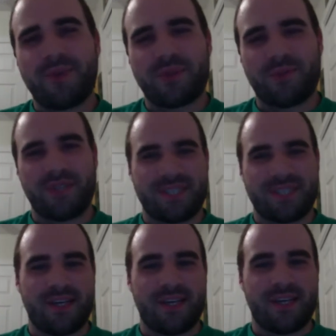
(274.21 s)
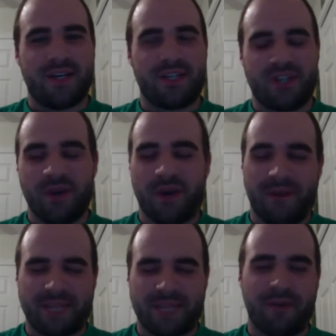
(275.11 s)
which was a joke
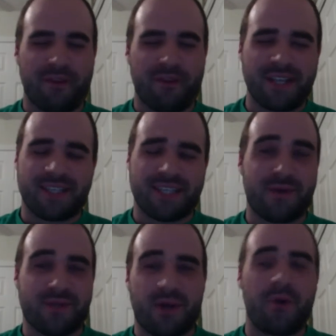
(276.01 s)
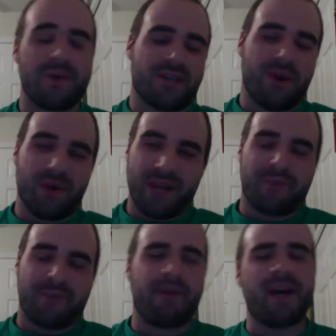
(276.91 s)
amongst my friends since I was always going
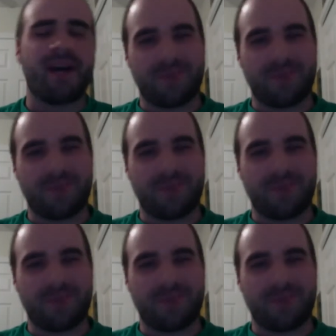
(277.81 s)
out and buying